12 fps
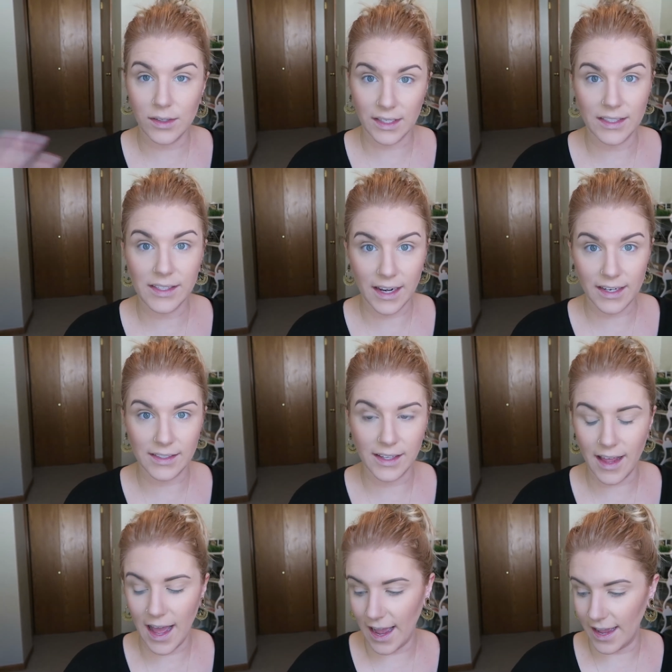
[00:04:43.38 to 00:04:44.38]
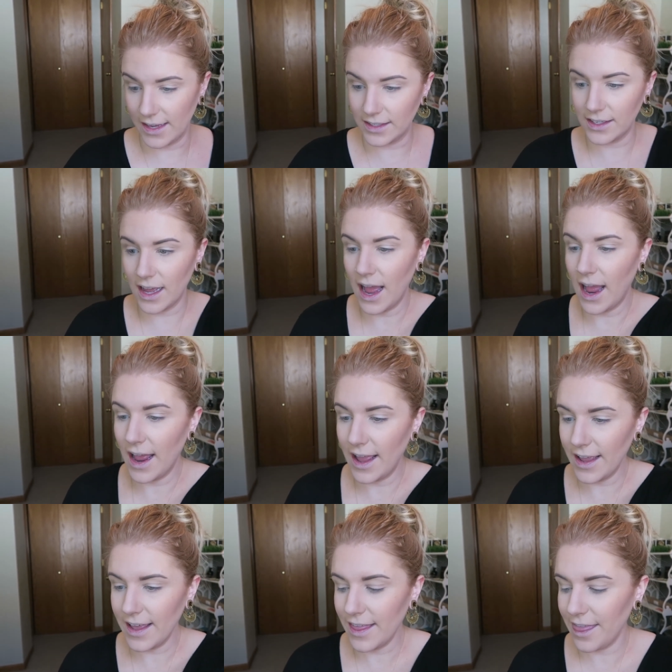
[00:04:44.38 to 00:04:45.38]
Let's get into the eyes.
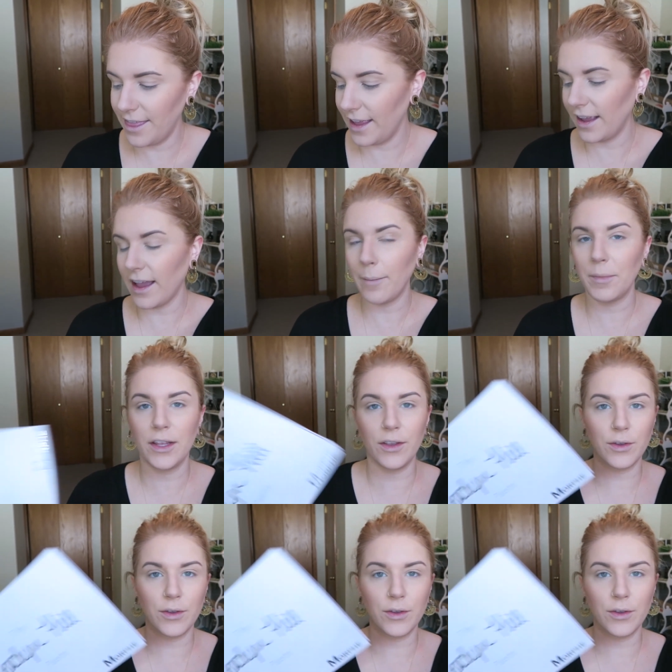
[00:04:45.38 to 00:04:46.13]
I think I'm gonna